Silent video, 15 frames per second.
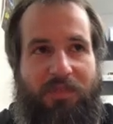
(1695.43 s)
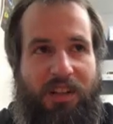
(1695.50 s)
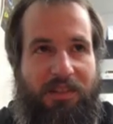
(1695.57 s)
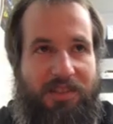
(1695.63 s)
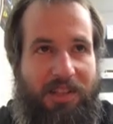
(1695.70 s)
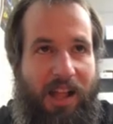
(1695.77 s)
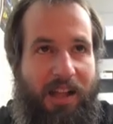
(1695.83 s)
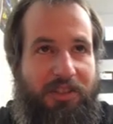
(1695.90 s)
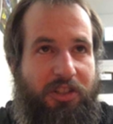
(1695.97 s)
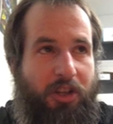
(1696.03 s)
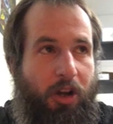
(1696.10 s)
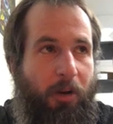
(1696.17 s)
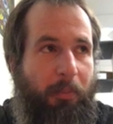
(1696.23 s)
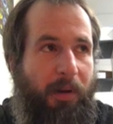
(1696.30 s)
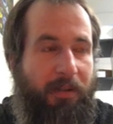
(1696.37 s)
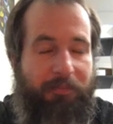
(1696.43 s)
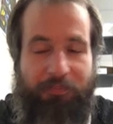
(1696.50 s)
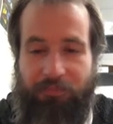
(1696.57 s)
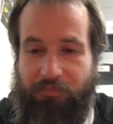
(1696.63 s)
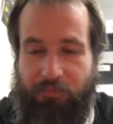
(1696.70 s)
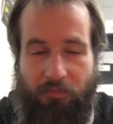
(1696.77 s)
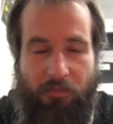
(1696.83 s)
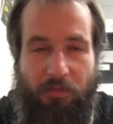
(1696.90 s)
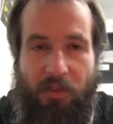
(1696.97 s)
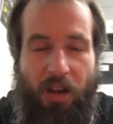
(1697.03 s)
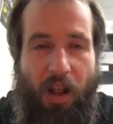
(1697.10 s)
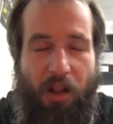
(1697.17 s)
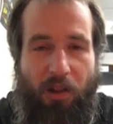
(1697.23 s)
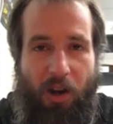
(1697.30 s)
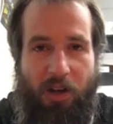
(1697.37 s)
slideshow, but
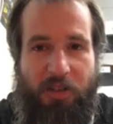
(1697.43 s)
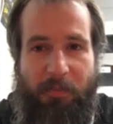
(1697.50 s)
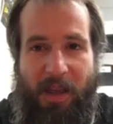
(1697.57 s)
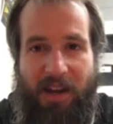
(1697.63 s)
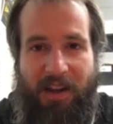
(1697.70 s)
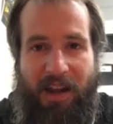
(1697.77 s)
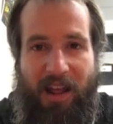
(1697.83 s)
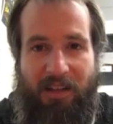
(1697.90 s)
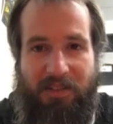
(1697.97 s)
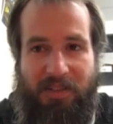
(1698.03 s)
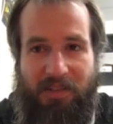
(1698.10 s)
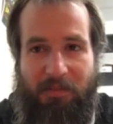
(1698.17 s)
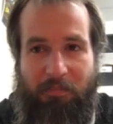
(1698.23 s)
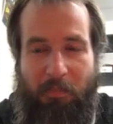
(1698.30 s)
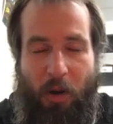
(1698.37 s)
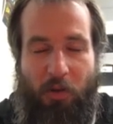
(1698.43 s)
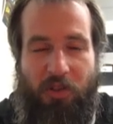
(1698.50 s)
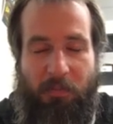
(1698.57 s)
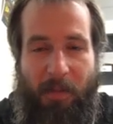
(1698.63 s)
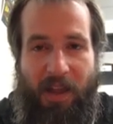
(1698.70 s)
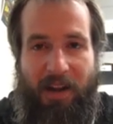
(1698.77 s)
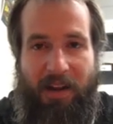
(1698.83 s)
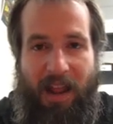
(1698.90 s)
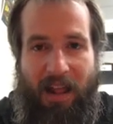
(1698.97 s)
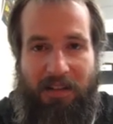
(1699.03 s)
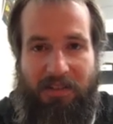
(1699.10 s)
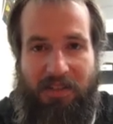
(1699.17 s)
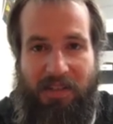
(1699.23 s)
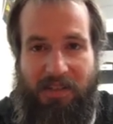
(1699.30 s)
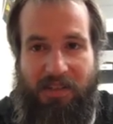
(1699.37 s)
most
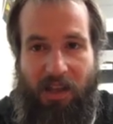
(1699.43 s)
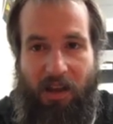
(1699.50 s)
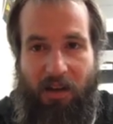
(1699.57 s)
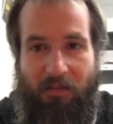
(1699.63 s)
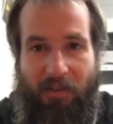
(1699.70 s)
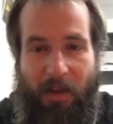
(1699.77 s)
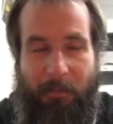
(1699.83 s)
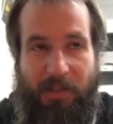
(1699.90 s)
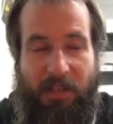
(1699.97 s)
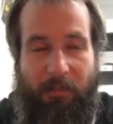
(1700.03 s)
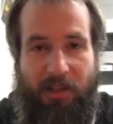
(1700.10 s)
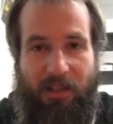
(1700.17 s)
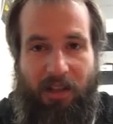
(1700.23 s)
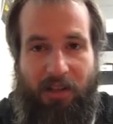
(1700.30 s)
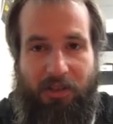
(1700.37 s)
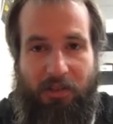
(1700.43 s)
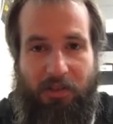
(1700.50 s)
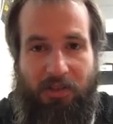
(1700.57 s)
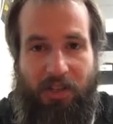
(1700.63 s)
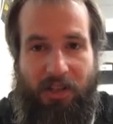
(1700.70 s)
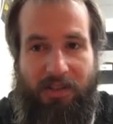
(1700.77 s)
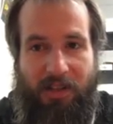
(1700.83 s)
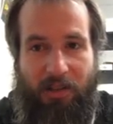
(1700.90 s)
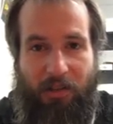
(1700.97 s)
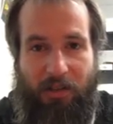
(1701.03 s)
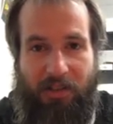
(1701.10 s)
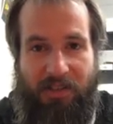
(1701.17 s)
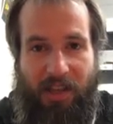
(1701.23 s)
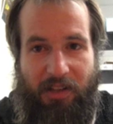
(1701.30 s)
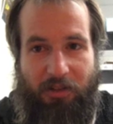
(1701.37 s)
meta-analyses of epidemiological studies that look
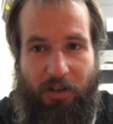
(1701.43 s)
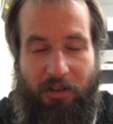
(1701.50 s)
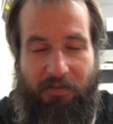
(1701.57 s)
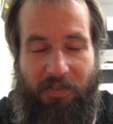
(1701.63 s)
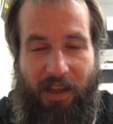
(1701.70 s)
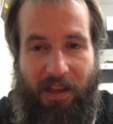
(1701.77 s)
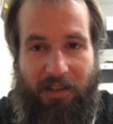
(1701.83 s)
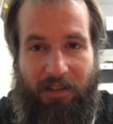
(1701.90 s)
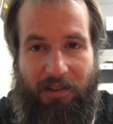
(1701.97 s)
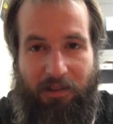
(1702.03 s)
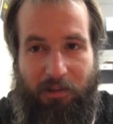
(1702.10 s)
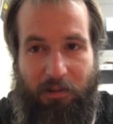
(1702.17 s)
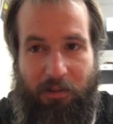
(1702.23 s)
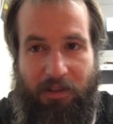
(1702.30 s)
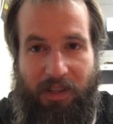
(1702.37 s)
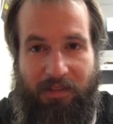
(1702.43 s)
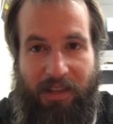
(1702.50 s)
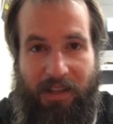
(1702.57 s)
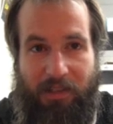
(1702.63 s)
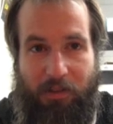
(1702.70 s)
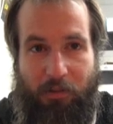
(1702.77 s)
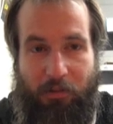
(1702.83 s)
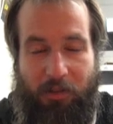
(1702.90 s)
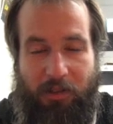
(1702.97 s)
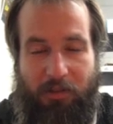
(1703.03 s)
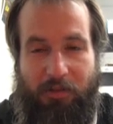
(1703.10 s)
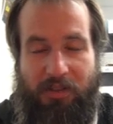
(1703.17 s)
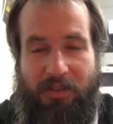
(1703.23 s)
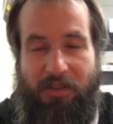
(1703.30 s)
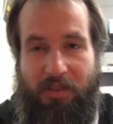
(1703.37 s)
at saturated fat conclude that they do
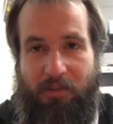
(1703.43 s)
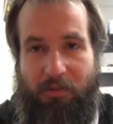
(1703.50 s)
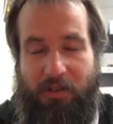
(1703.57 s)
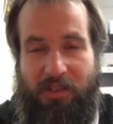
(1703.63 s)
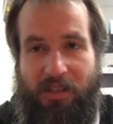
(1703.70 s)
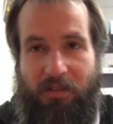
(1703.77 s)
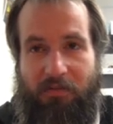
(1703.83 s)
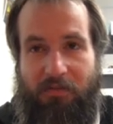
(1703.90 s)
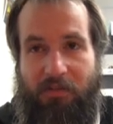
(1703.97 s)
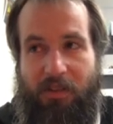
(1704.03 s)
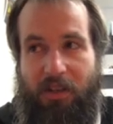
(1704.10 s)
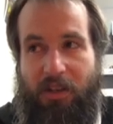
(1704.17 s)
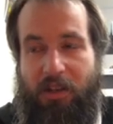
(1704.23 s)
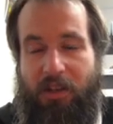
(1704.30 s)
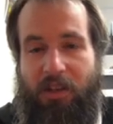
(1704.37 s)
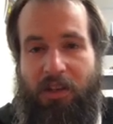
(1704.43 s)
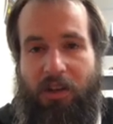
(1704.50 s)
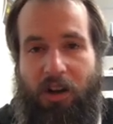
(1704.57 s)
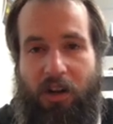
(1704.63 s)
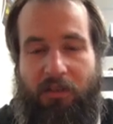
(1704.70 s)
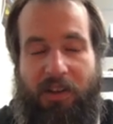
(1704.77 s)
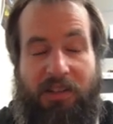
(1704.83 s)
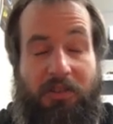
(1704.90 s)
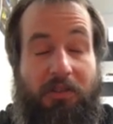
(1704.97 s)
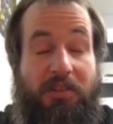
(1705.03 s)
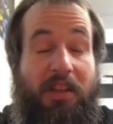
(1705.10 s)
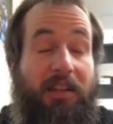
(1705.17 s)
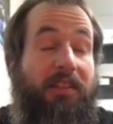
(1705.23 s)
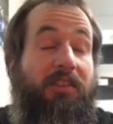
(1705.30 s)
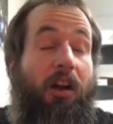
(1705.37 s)
reduce the risk of cardiovascular
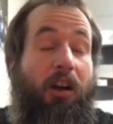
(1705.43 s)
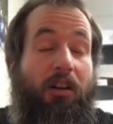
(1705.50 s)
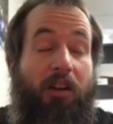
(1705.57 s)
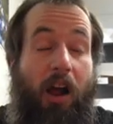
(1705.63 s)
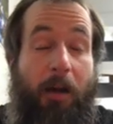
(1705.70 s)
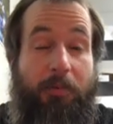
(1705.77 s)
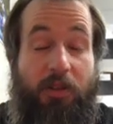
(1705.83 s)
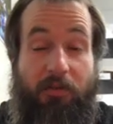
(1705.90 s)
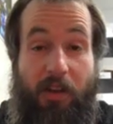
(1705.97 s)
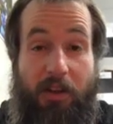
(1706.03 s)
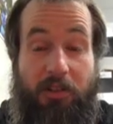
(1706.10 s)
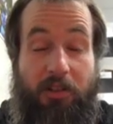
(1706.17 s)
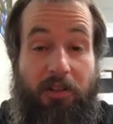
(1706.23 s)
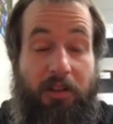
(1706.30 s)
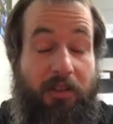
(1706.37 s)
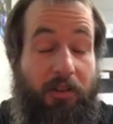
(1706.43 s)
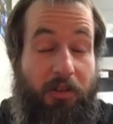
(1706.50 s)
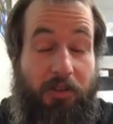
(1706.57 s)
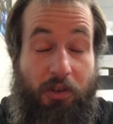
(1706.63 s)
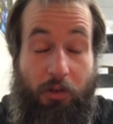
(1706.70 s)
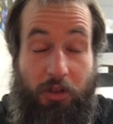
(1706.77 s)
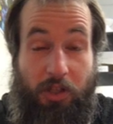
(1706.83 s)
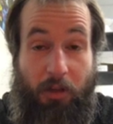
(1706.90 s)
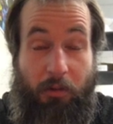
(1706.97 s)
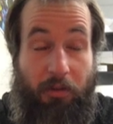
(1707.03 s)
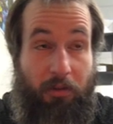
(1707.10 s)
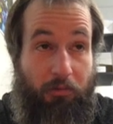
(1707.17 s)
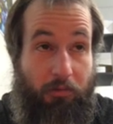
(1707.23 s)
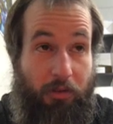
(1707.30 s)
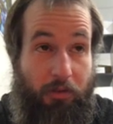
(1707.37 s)
disease, at least observationally. They're associated
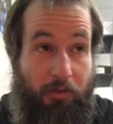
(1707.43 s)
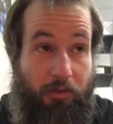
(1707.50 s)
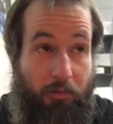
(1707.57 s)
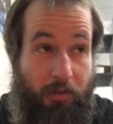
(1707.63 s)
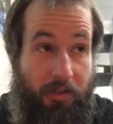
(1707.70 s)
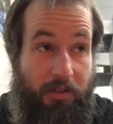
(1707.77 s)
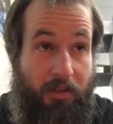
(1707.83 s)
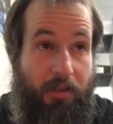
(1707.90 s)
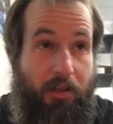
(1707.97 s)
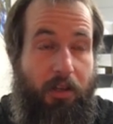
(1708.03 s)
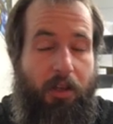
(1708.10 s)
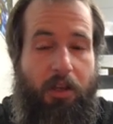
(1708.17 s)
with a reduced risk.